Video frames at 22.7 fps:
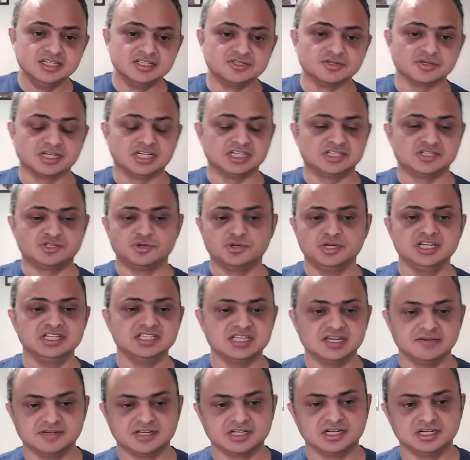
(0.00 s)
so custodians
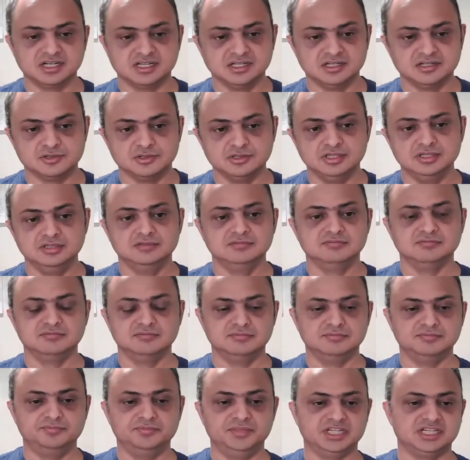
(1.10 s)
have a critical role
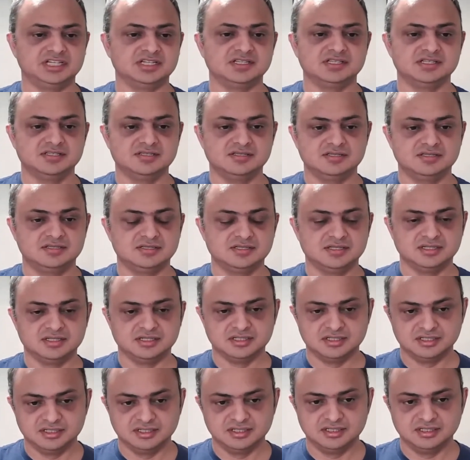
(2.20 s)
because
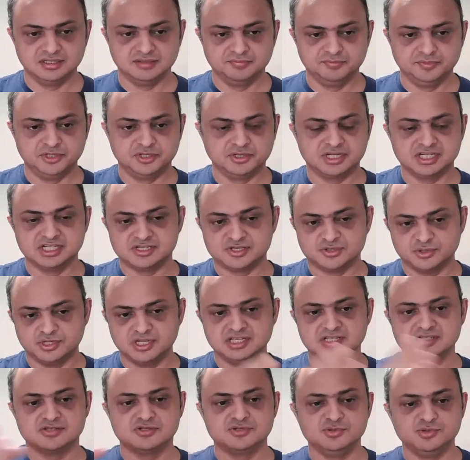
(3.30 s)
uh, you know
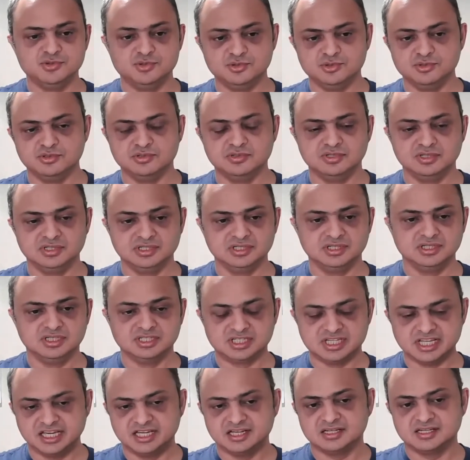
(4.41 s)
custodians do uh,
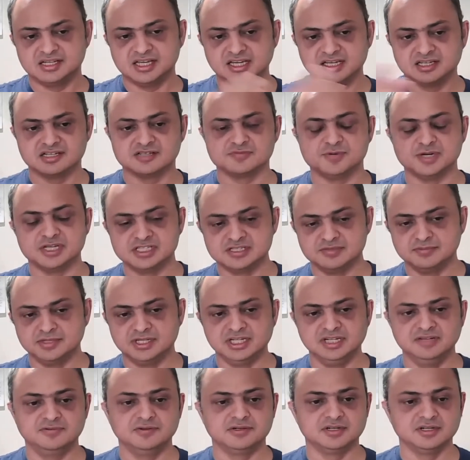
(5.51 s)
take take
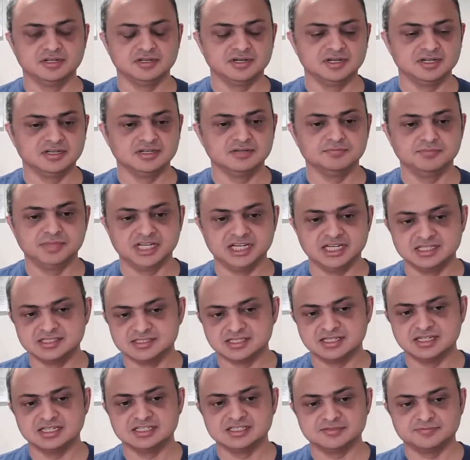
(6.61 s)
responsibility for a lot of compliance
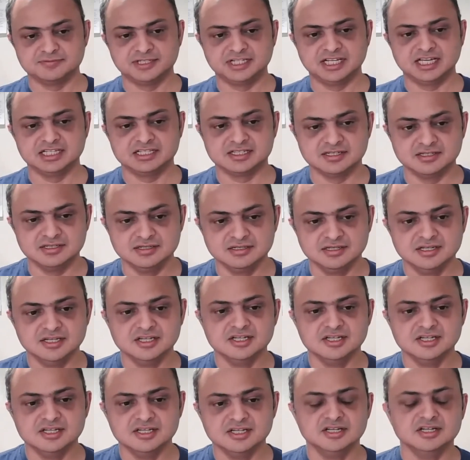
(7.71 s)
and asset protection.
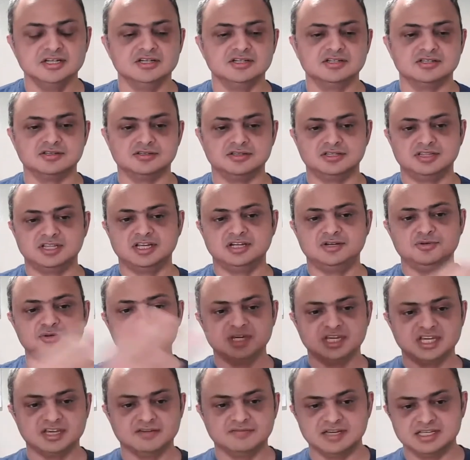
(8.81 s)
So they do the
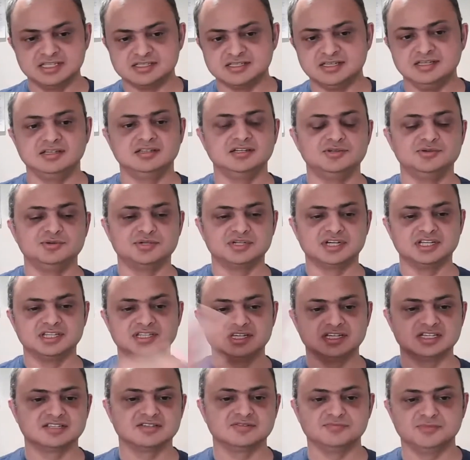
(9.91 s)
KYC, they do
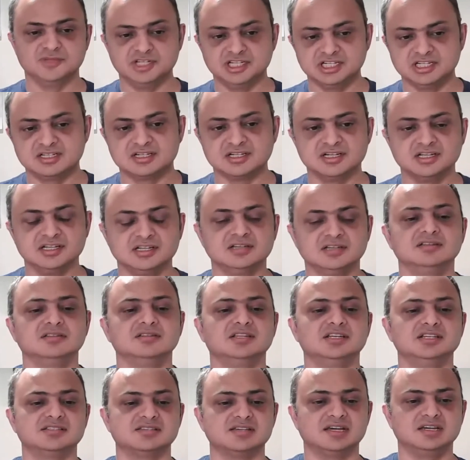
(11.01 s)
transaction monitoring,
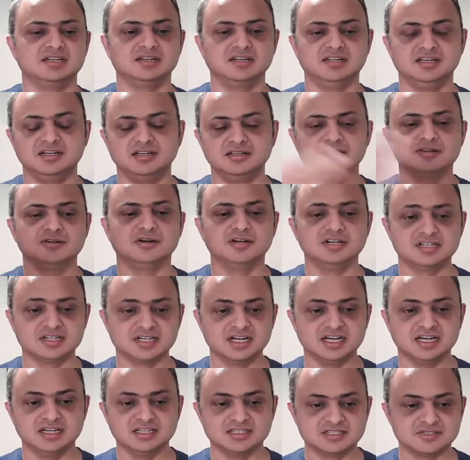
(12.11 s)
they sign legal
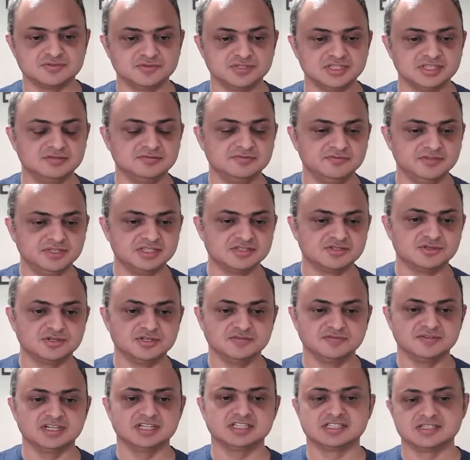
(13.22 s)
contracts with with sort
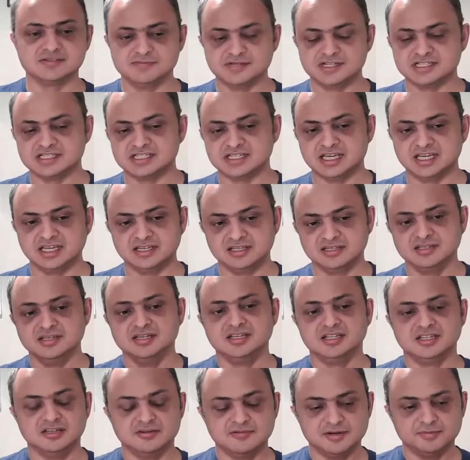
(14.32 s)
of customers saying
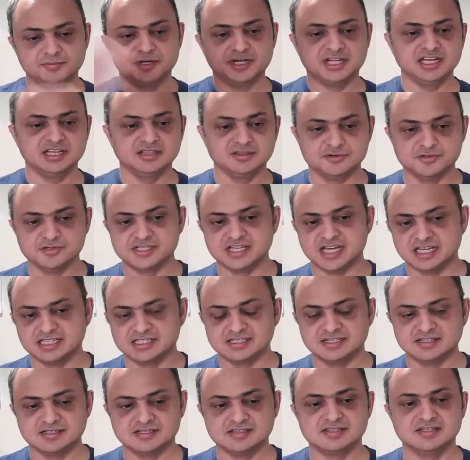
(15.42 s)
they will protect those
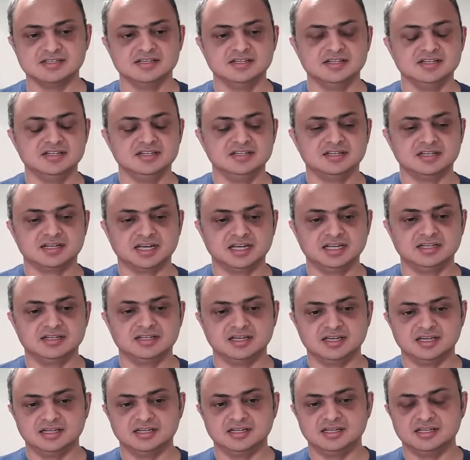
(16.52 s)
assets, right?
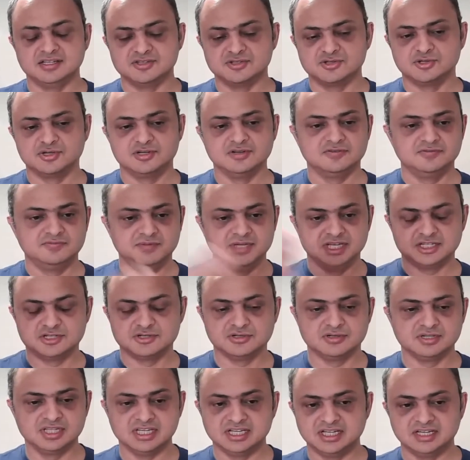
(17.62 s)
And and sort of make
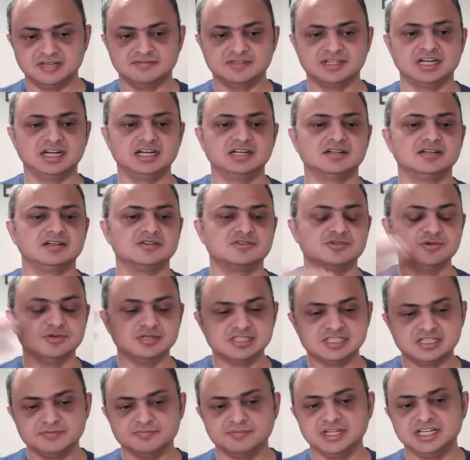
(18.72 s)
sure they have the right
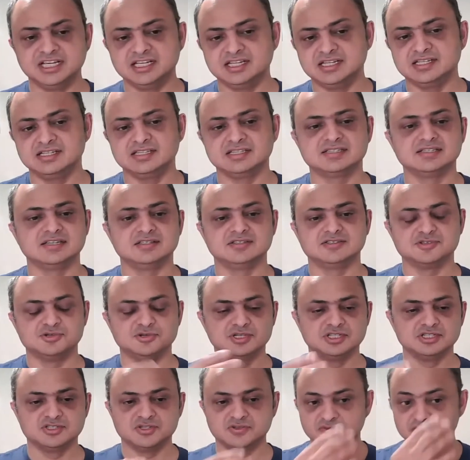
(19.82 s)
controls in place and so
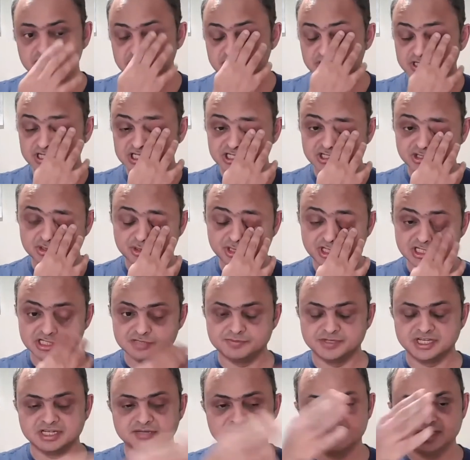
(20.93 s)
on and so forth. So custodians
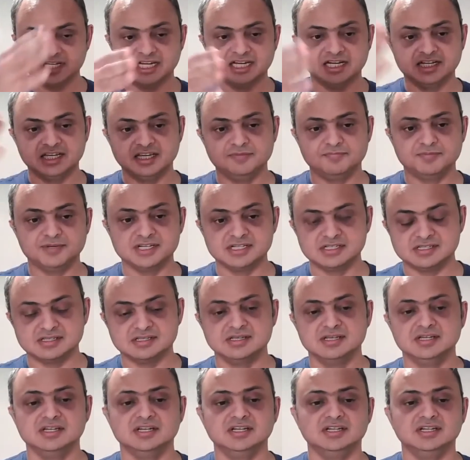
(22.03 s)
become the gatekeepers.